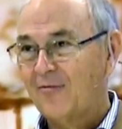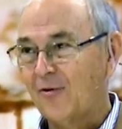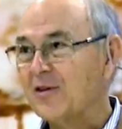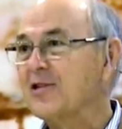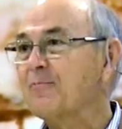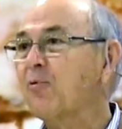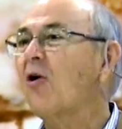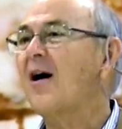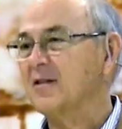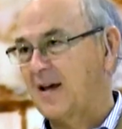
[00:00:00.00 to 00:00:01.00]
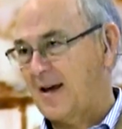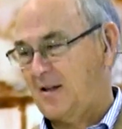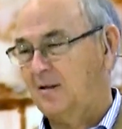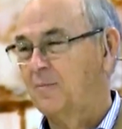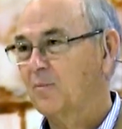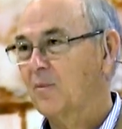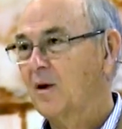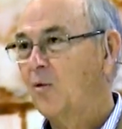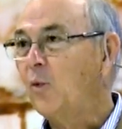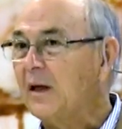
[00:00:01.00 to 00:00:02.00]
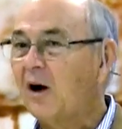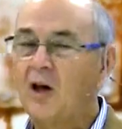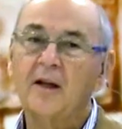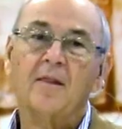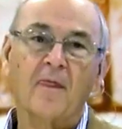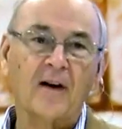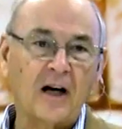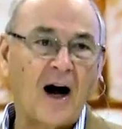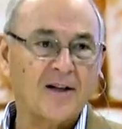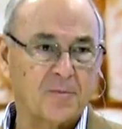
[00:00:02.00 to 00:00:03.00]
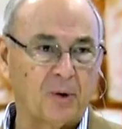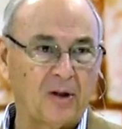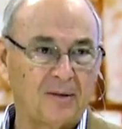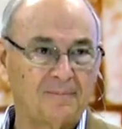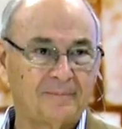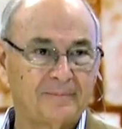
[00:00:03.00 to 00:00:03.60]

for this process. We call it the gospel.